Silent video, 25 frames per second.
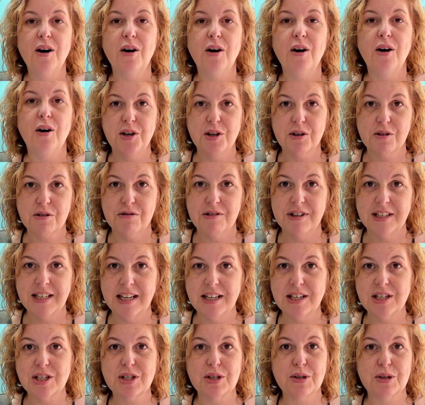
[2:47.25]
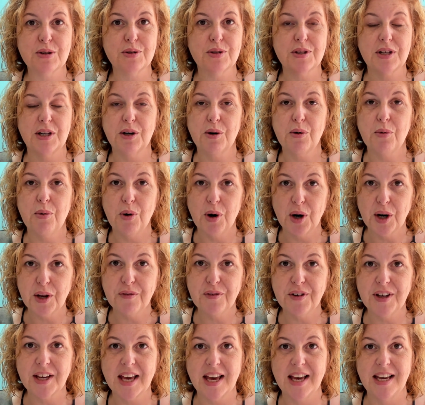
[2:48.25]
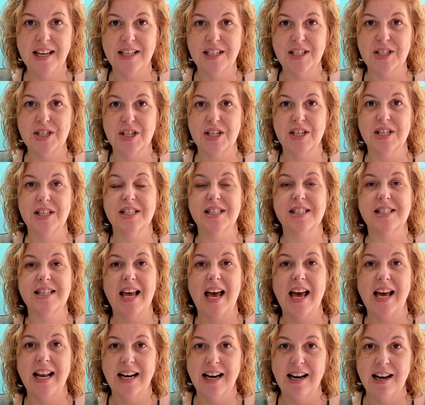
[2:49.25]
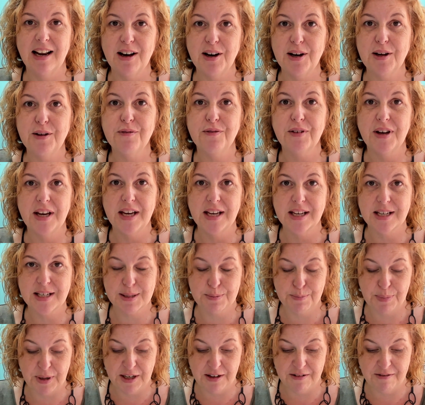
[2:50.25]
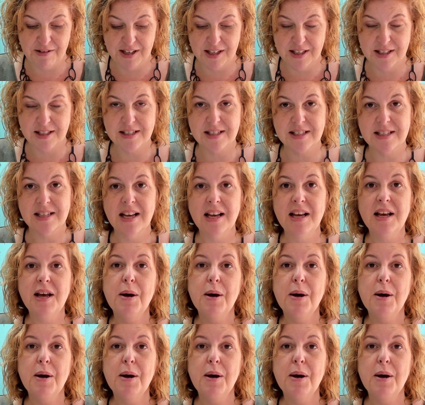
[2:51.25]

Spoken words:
on your credentials and qualifications and life experience.